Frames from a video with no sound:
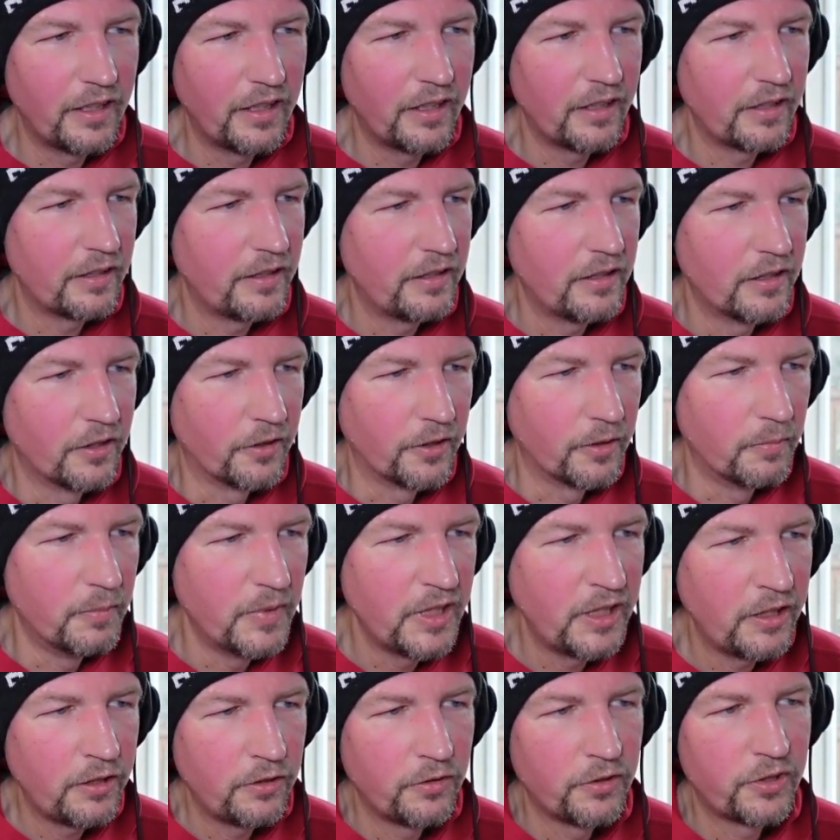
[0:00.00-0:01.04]
the
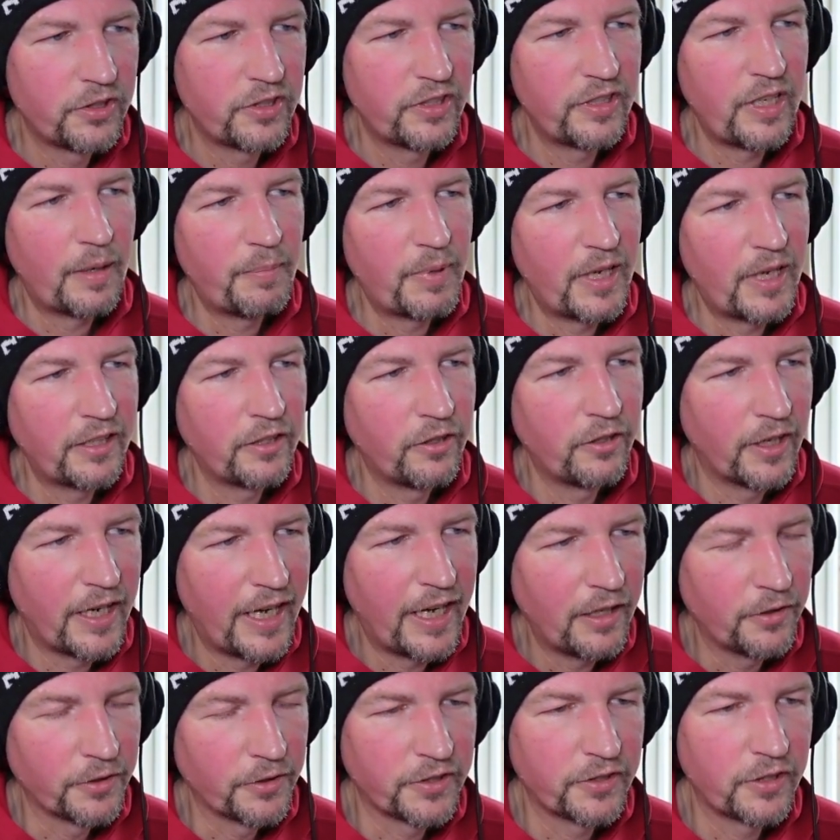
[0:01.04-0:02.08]
minute you step out of your
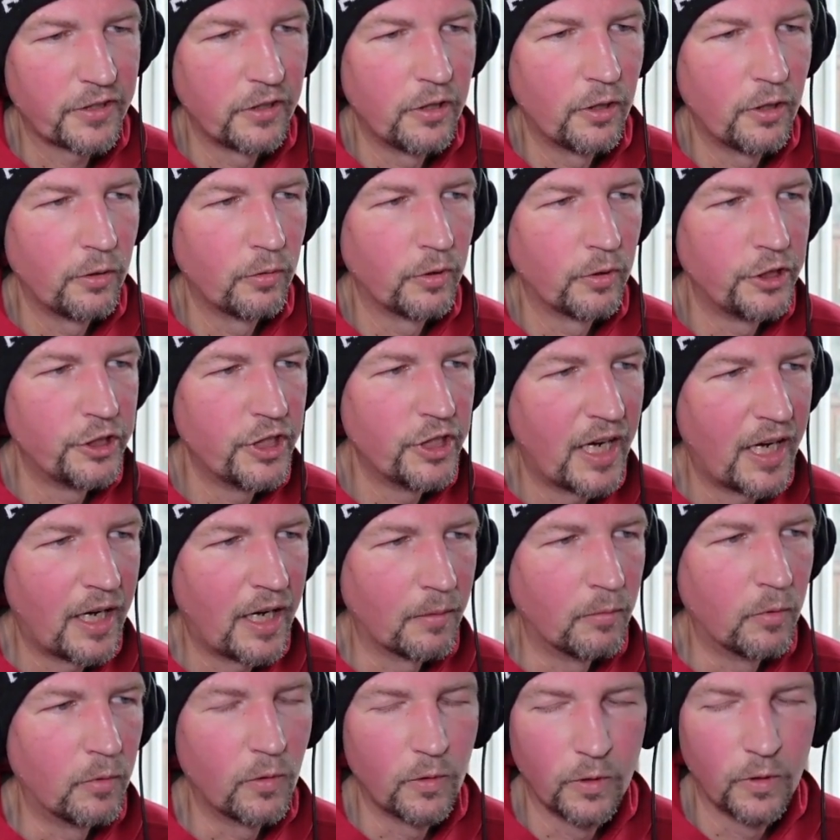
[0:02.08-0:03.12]
house to go to a
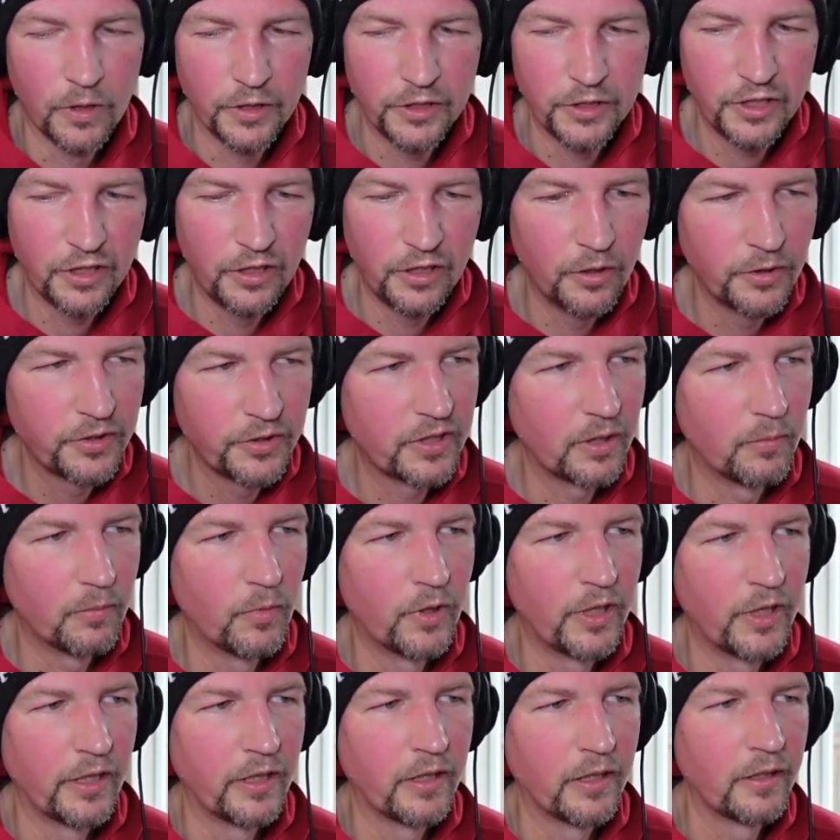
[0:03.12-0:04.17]
job or to go
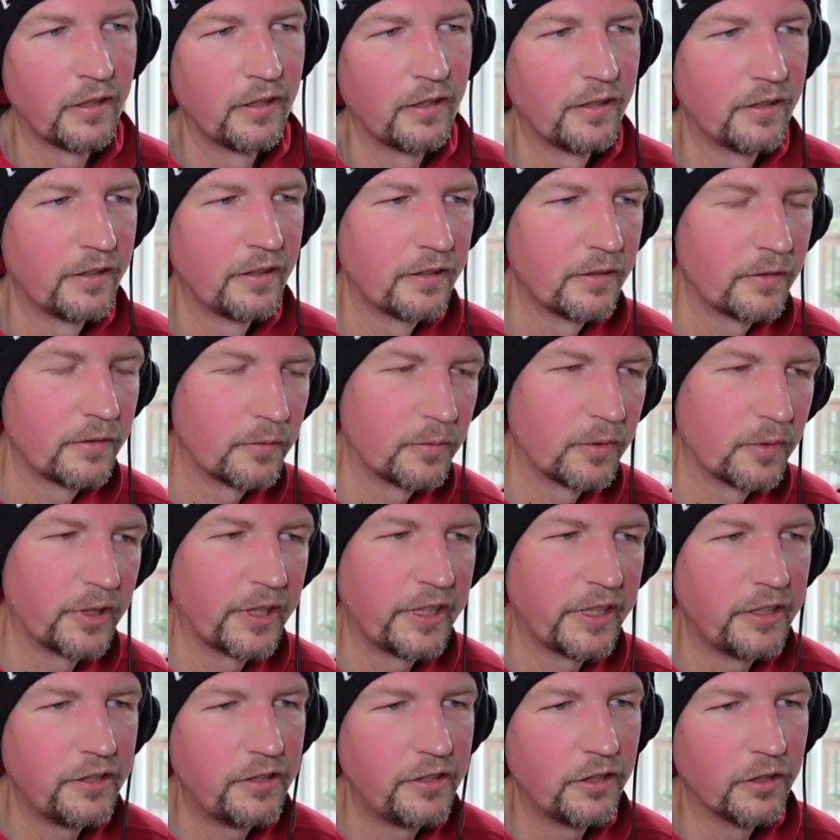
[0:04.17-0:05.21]
somewhere
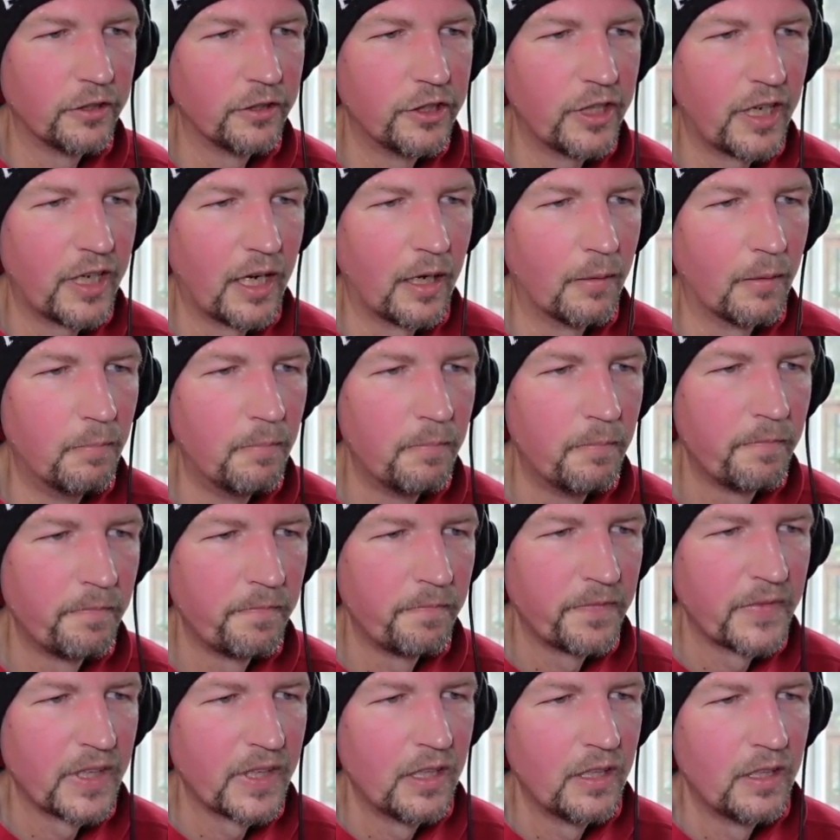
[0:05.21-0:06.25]
related to your job,
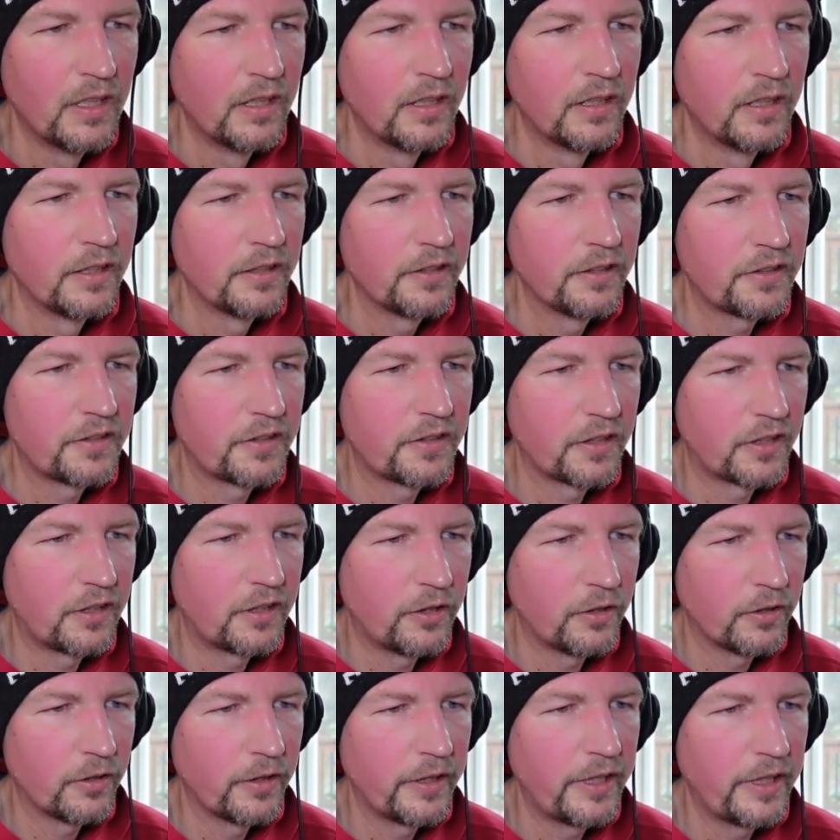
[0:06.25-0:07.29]

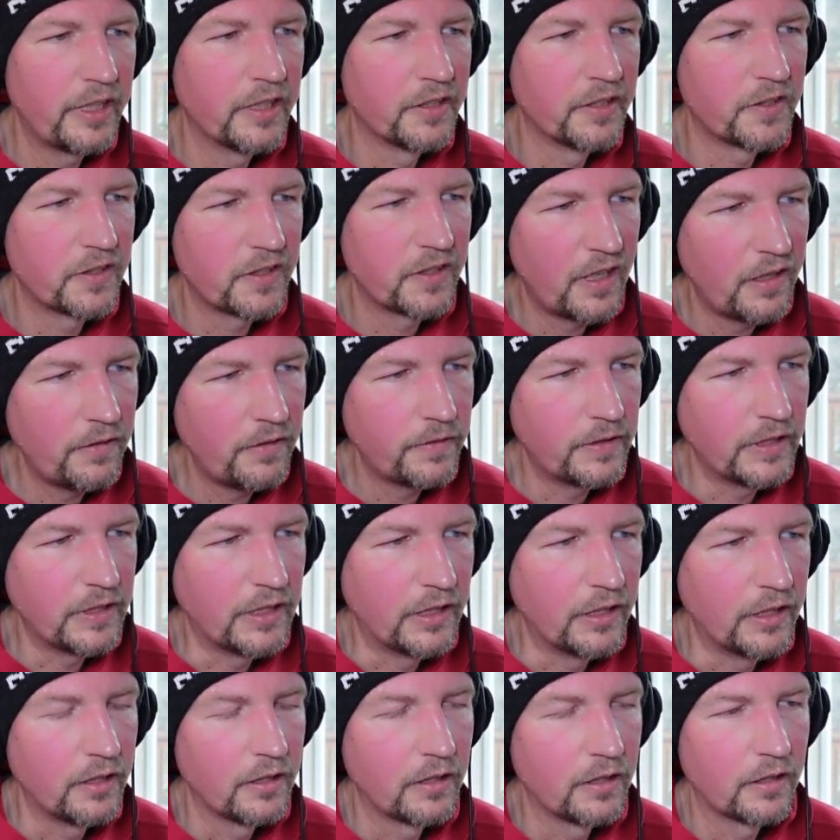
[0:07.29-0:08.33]
security and
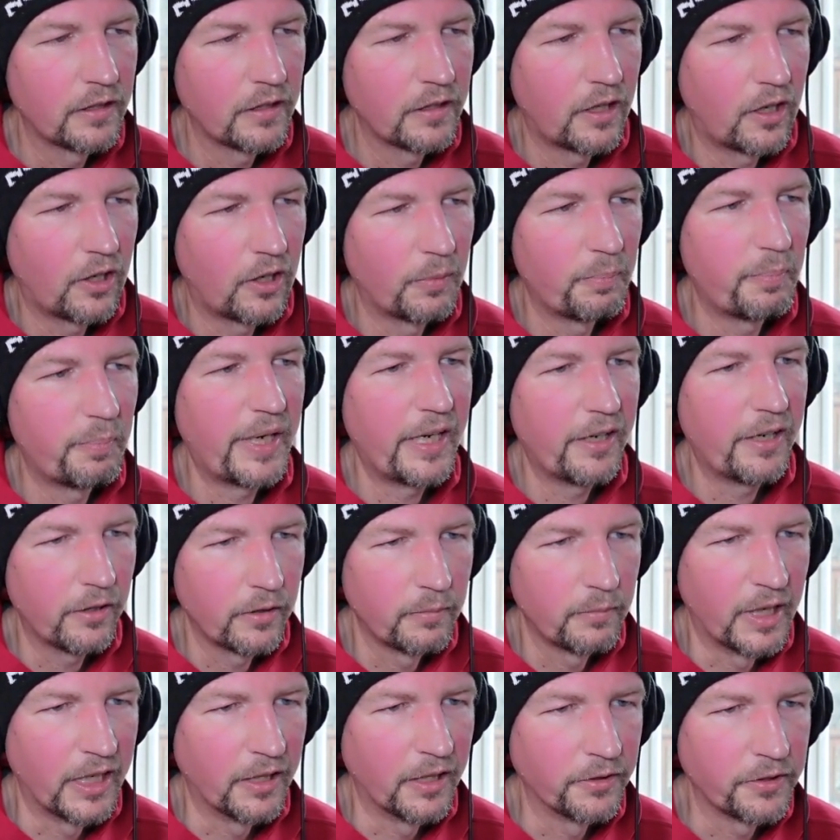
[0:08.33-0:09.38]
safety are
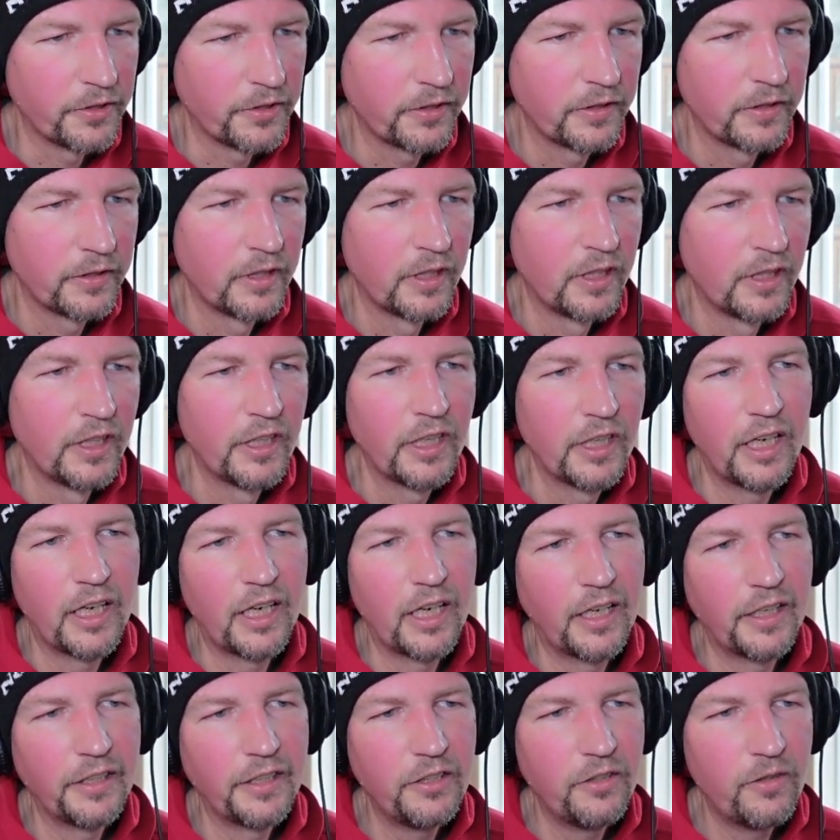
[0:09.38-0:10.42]
paramount.
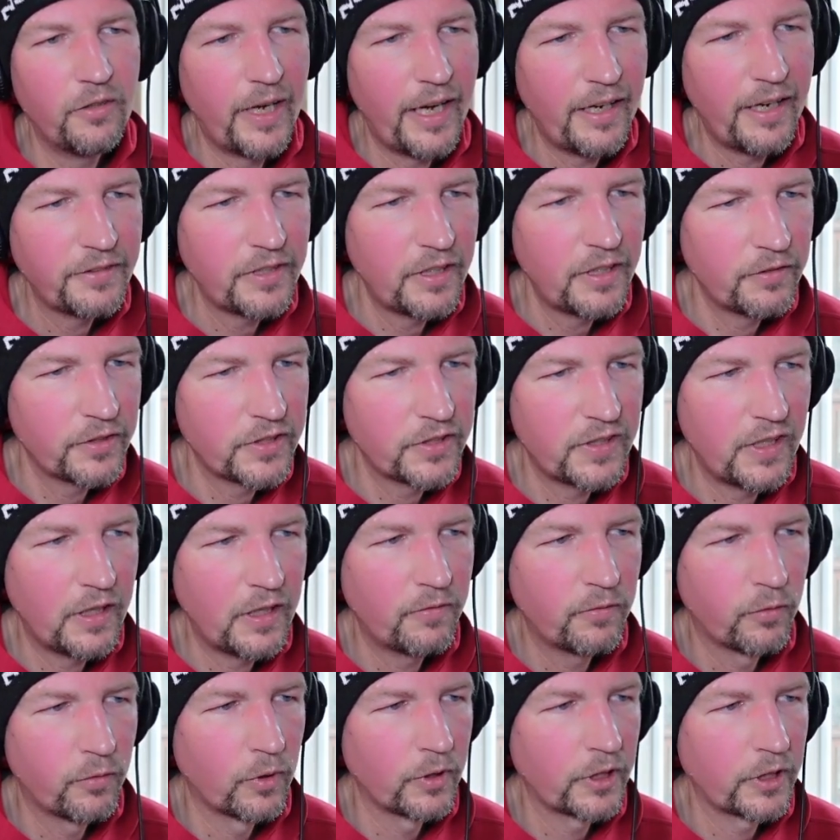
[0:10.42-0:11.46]
You have to have a
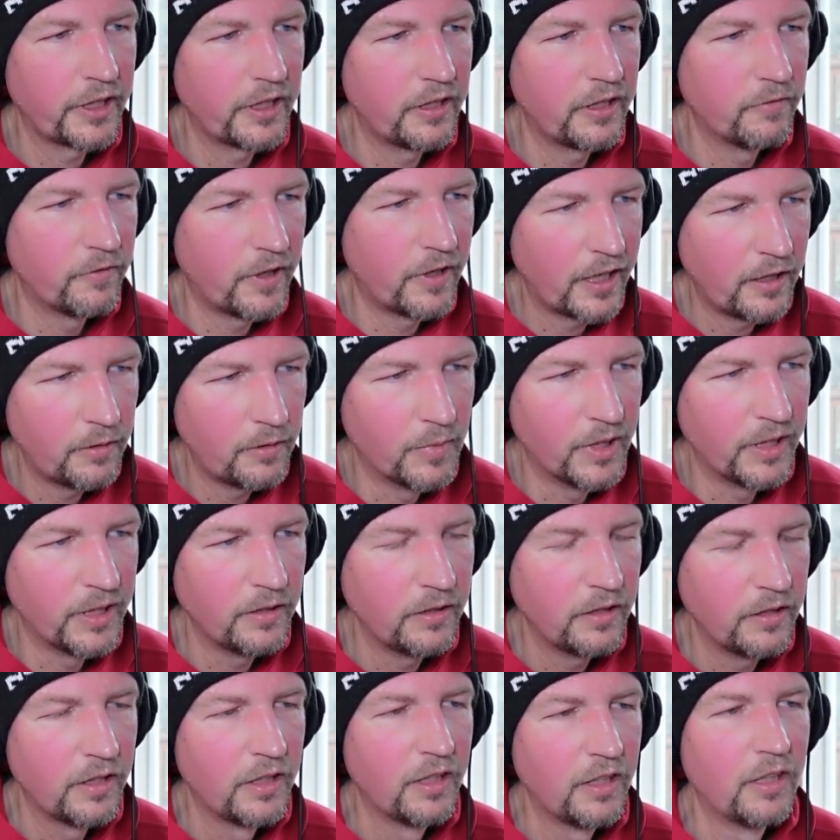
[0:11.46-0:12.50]
safe work
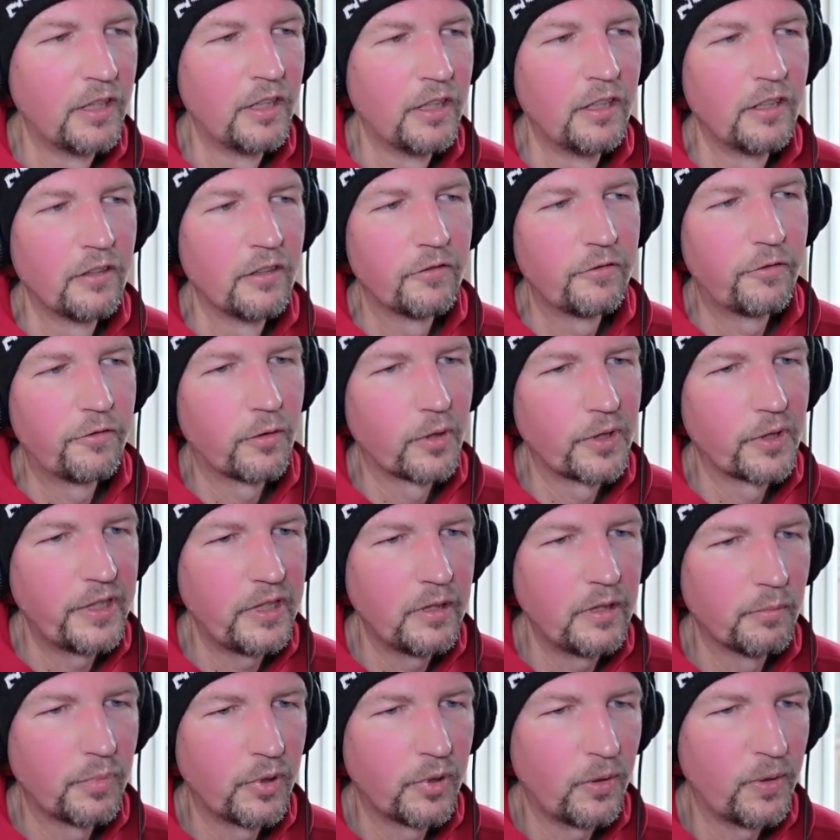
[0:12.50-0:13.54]
environment for the
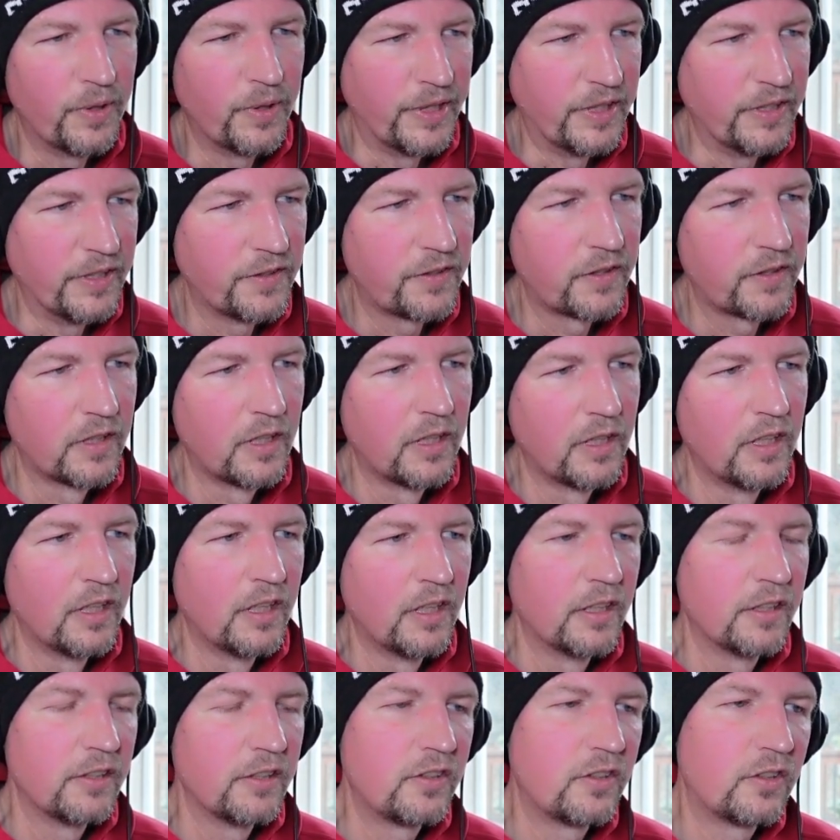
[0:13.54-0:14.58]
employees.
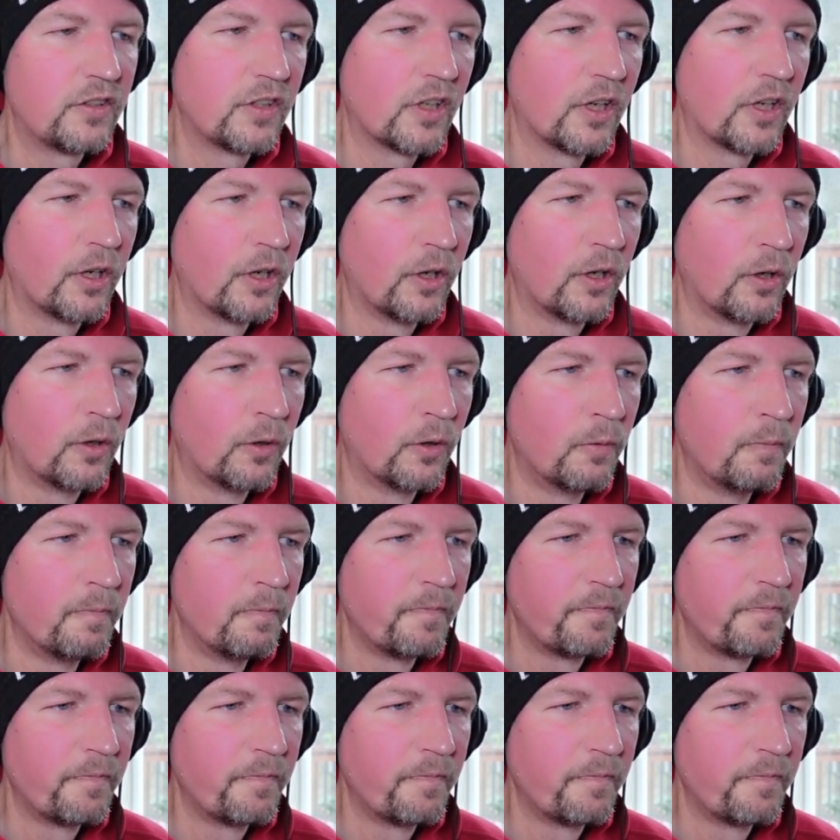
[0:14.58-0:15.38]
So,